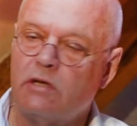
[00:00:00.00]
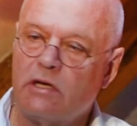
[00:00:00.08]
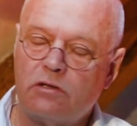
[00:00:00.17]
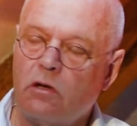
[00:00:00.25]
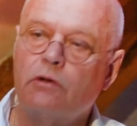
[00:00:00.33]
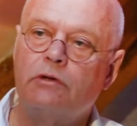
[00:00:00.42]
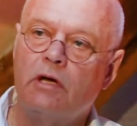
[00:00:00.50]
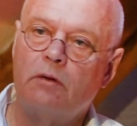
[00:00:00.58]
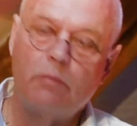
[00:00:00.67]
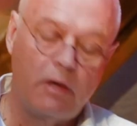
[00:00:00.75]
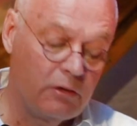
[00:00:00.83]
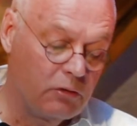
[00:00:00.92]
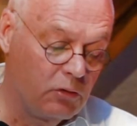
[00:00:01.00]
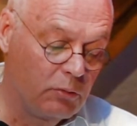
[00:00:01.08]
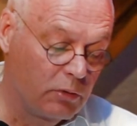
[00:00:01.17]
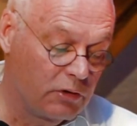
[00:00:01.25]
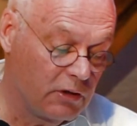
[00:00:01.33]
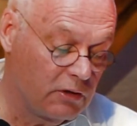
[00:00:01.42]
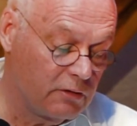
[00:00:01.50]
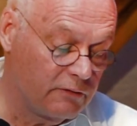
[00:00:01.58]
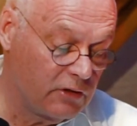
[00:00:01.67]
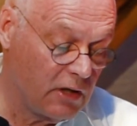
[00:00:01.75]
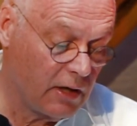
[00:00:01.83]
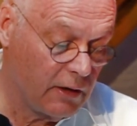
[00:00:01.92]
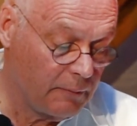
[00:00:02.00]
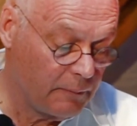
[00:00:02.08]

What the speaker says: That's all done by the supersensitive sight.